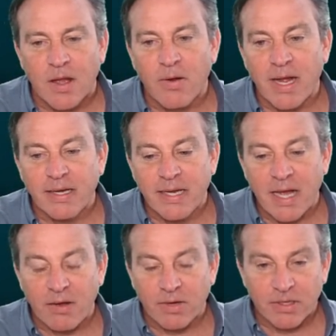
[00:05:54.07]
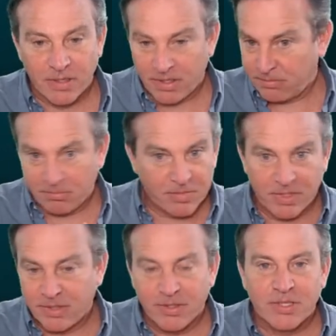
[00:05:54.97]
Alright, now
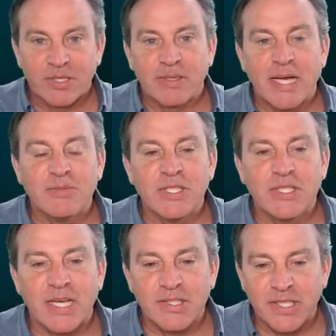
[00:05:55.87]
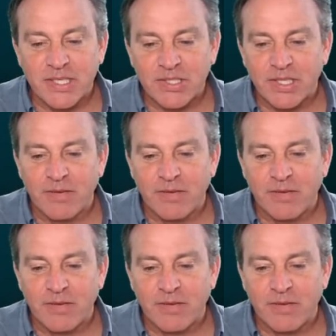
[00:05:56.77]
sometimes it does this.